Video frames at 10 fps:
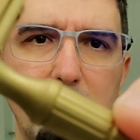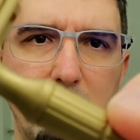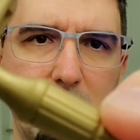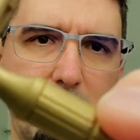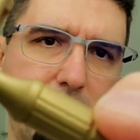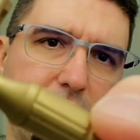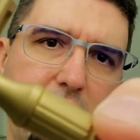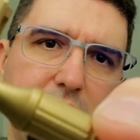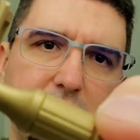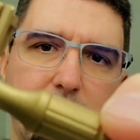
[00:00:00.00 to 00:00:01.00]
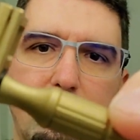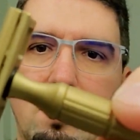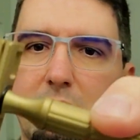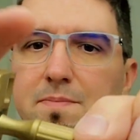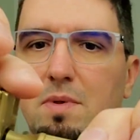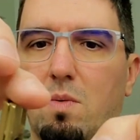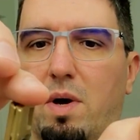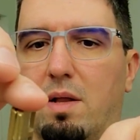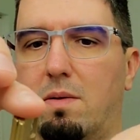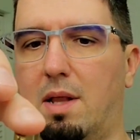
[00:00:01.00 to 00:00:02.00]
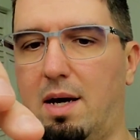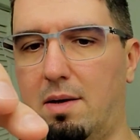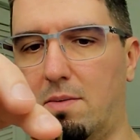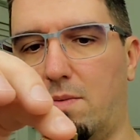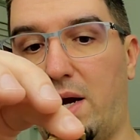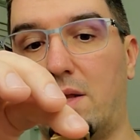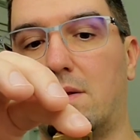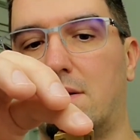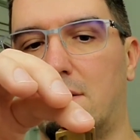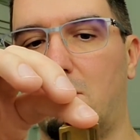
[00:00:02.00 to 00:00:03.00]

but very similar weight-wise.